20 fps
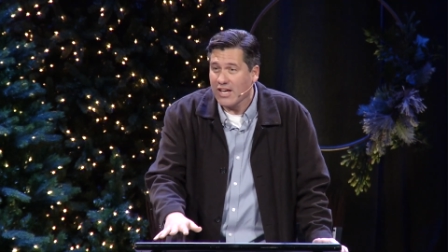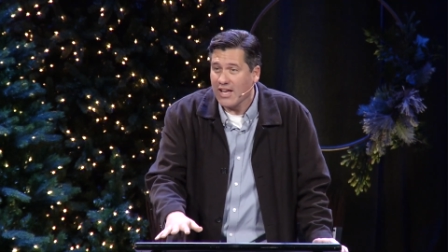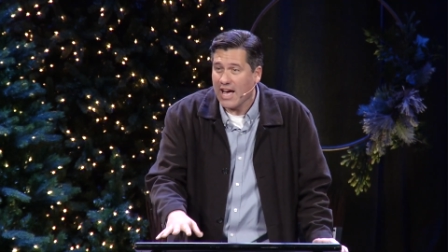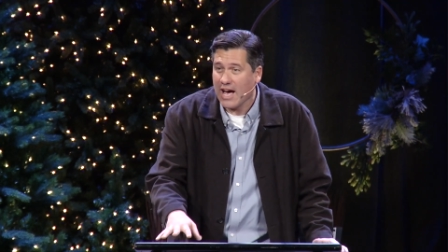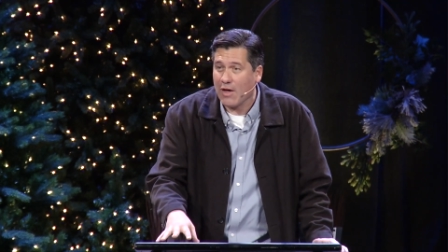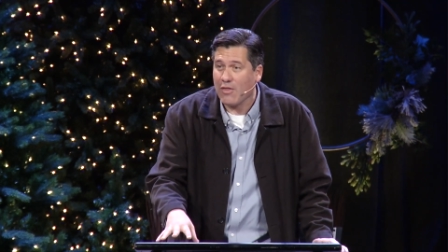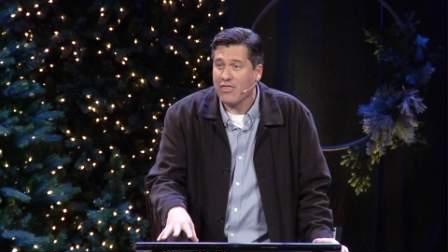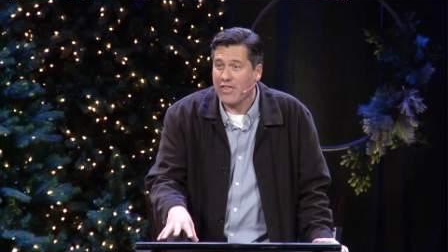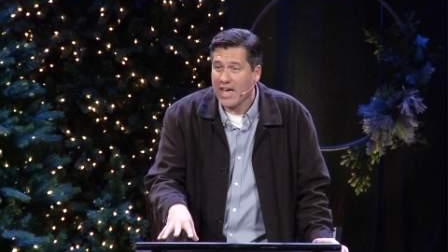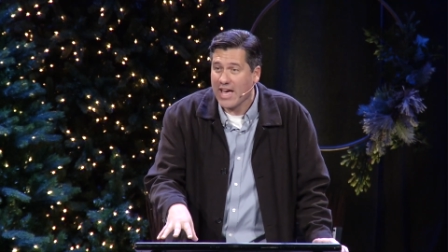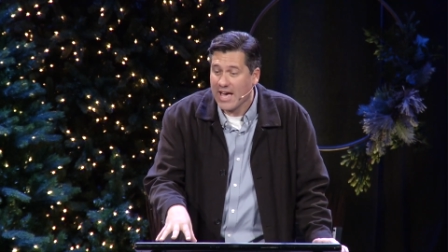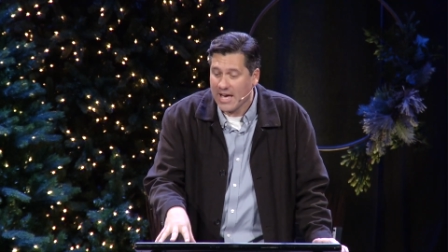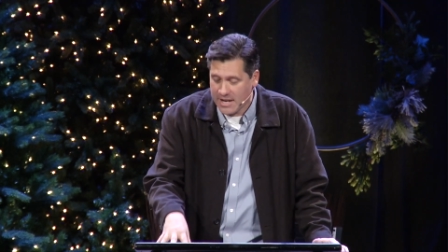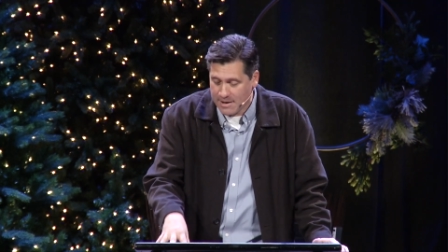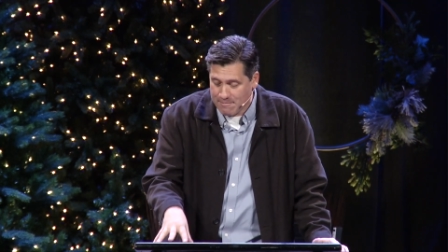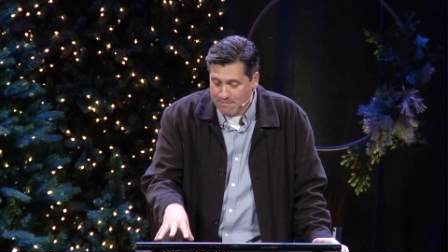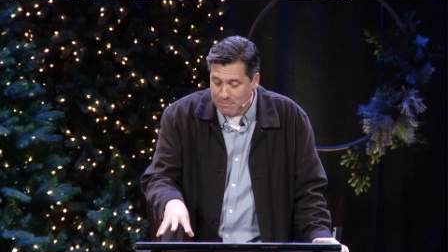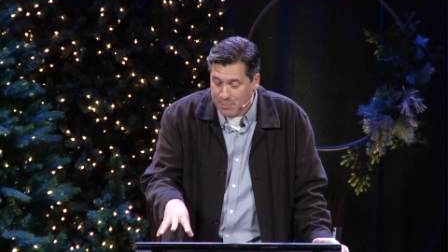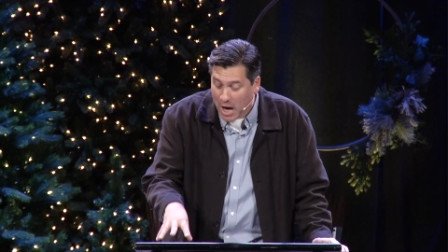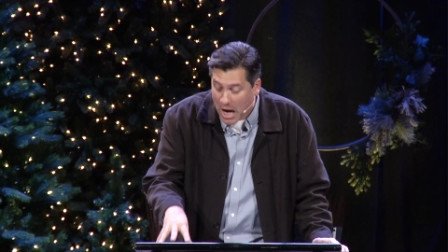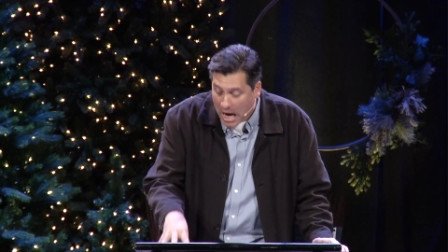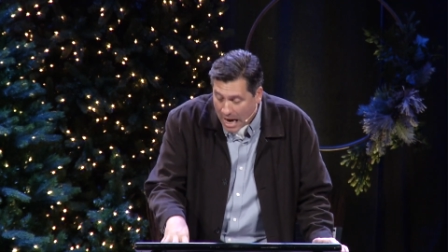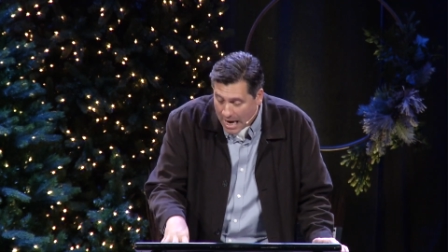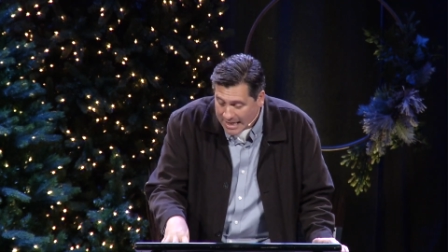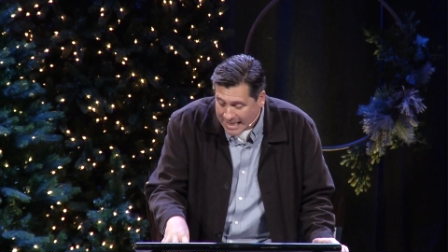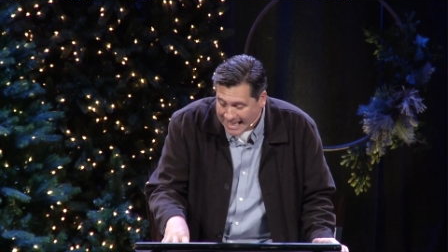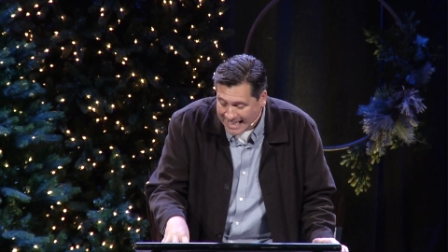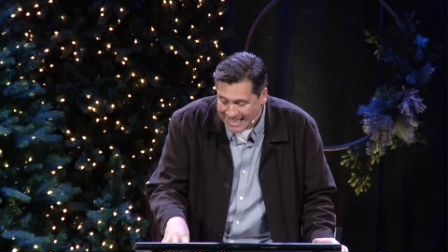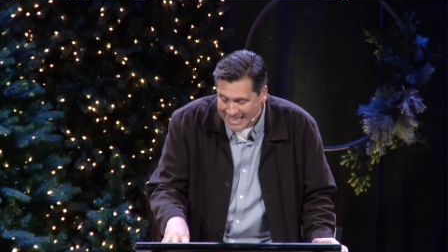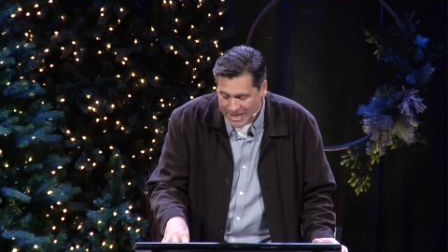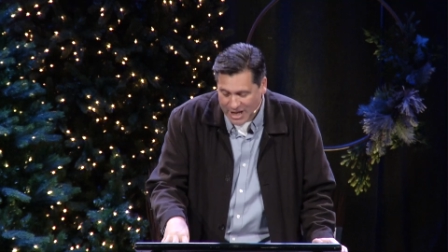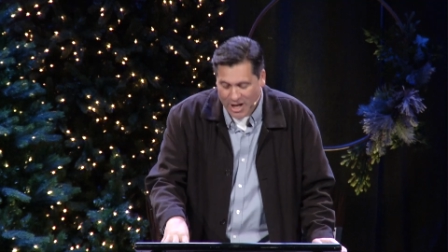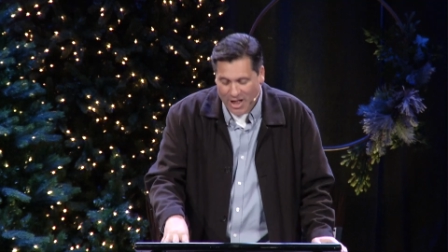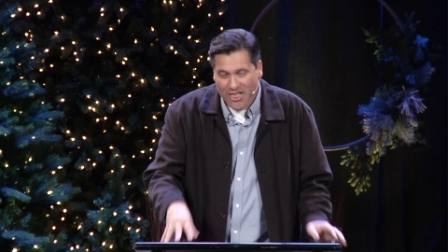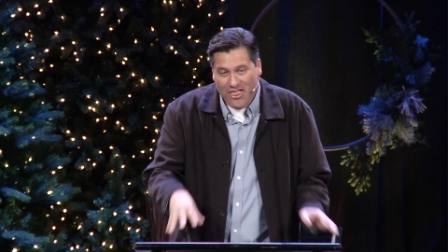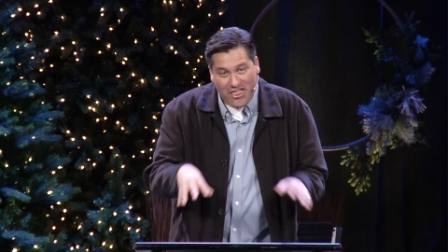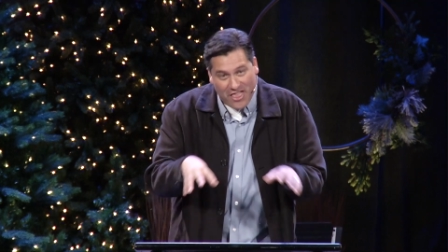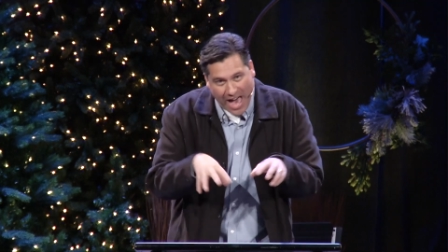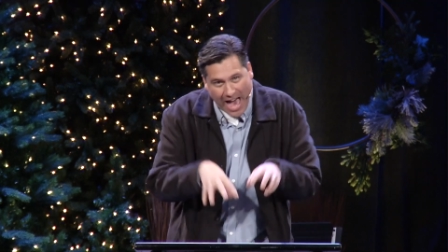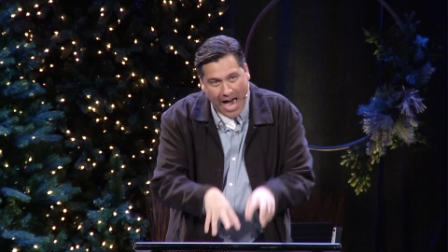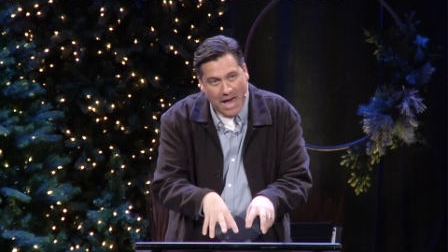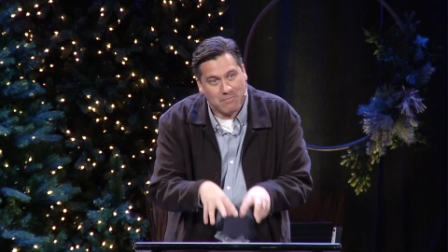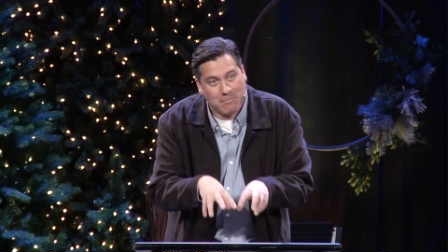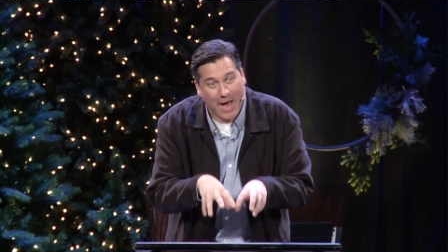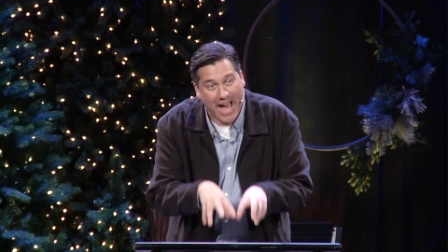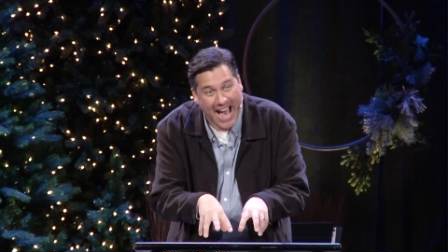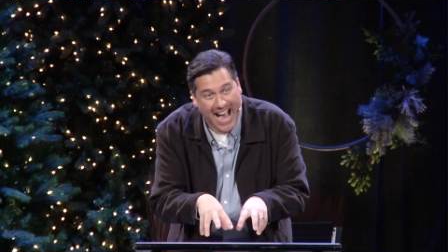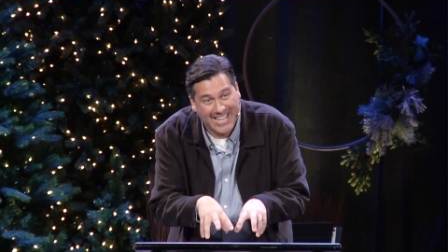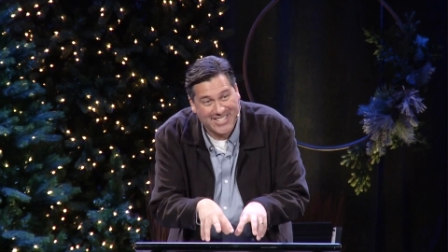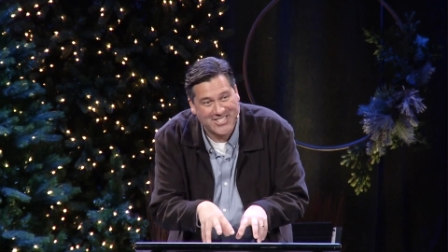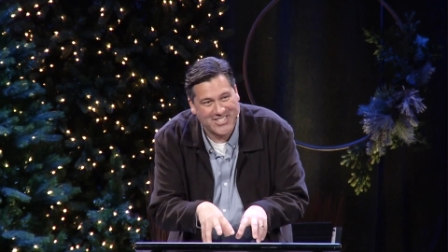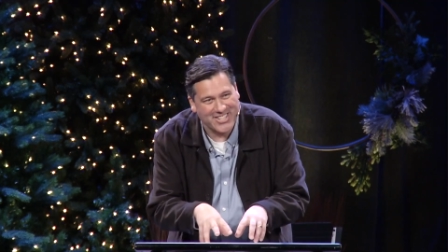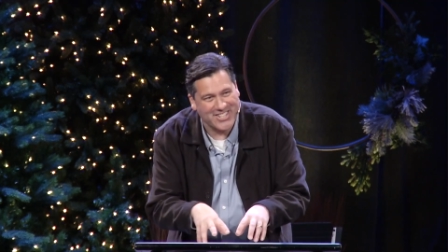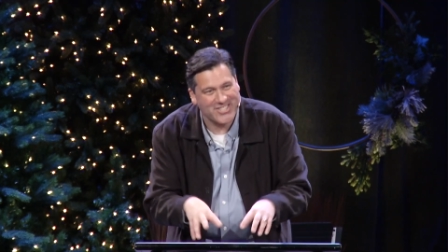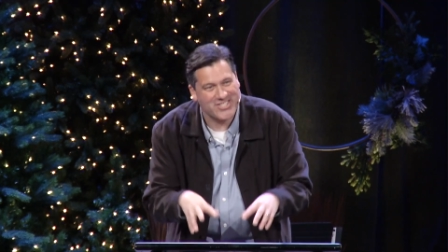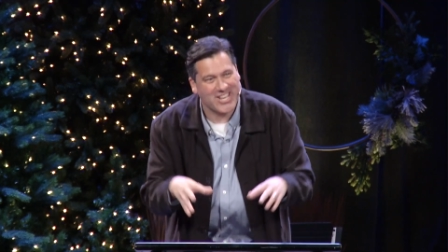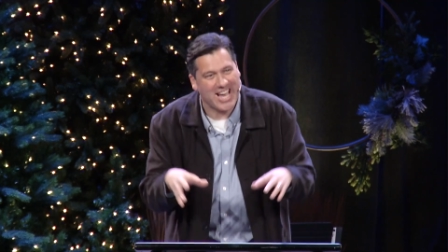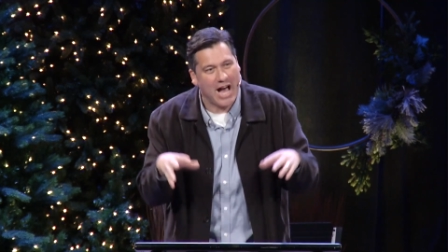how they had embodied that passage,